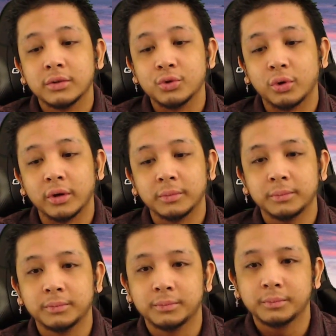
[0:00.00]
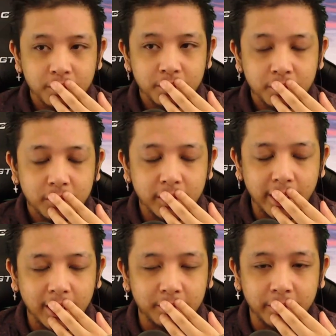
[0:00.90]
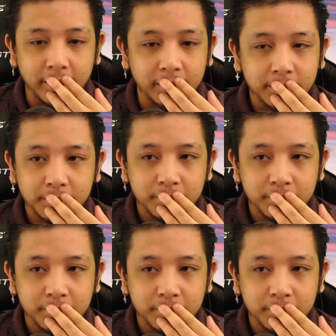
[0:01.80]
Jorah. Damn, man.